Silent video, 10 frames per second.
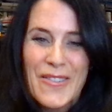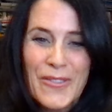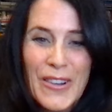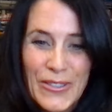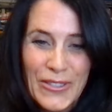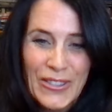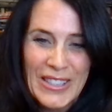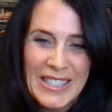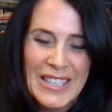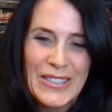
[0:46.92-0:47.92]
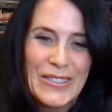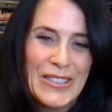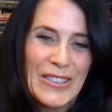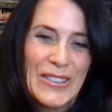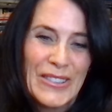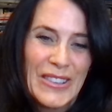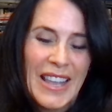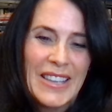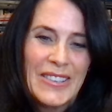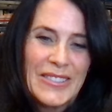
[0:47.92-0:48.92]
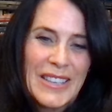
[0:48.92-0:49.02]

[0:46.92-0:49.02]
Wonderful to see you too. It's Thank been you,